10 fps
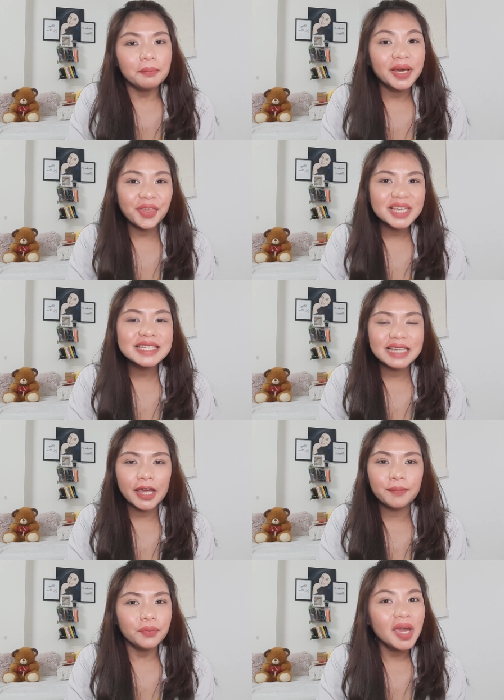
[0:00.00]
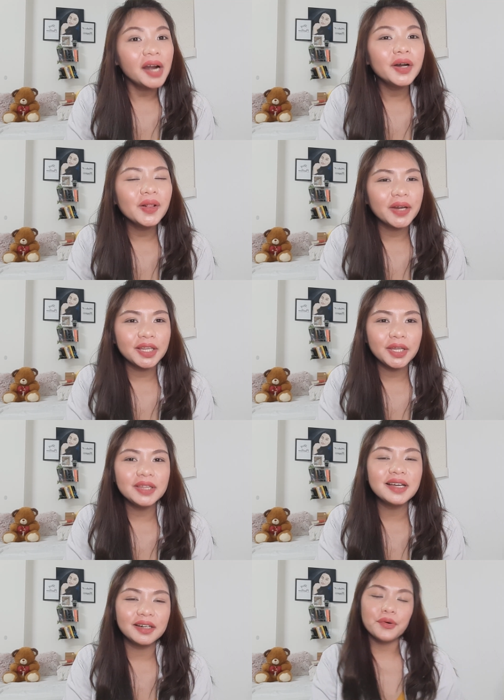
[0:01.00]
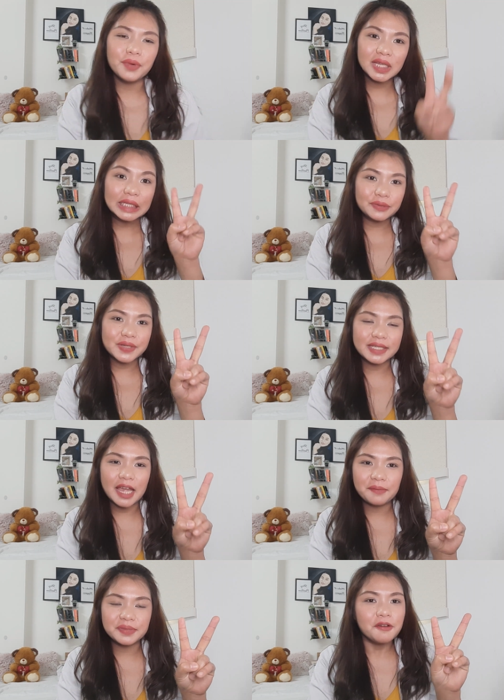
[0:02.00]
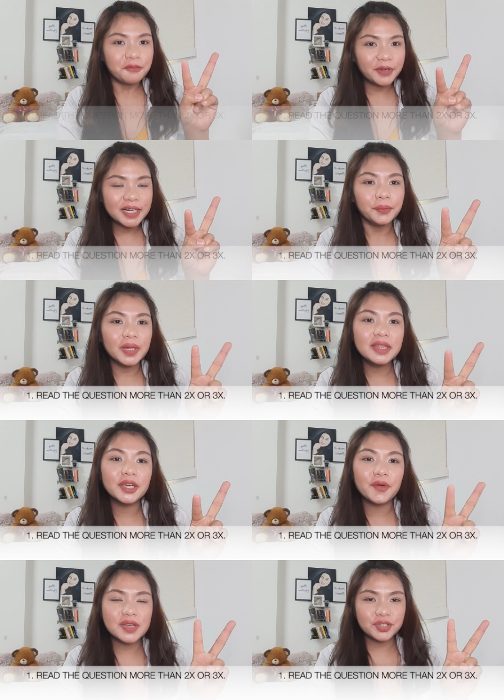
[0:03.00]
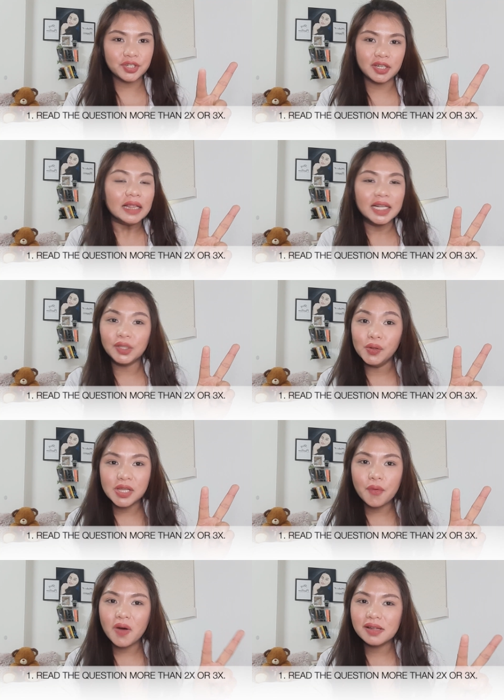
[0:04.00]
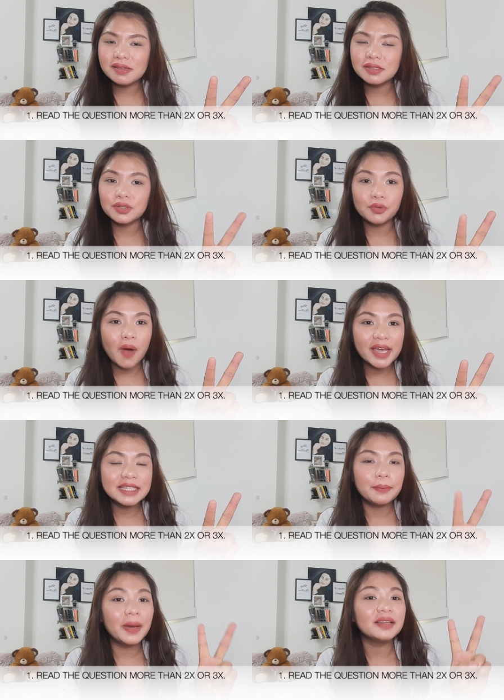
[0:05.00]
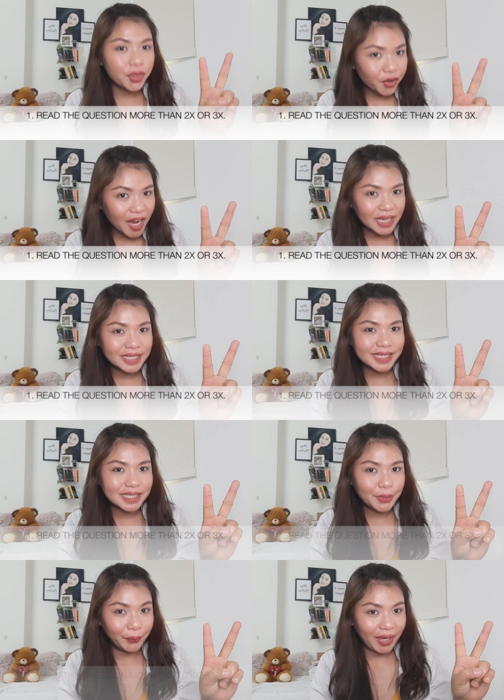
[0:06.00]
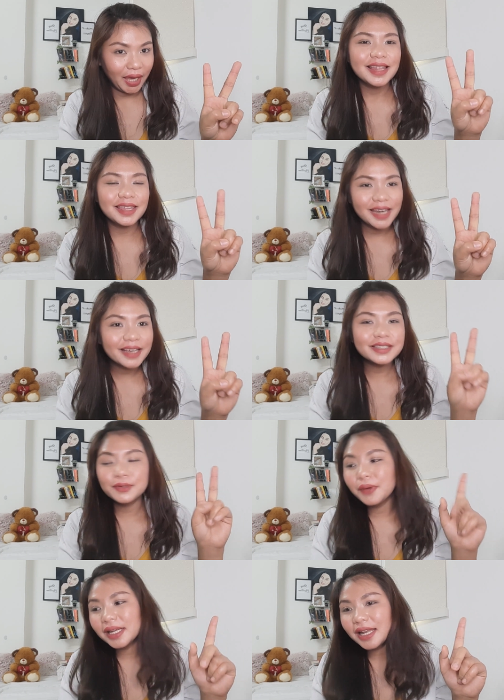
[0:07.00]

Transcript: By this time, we are already done with the two steps. First, first, read the question. Not only once, twice, but thrice. Okay? The next one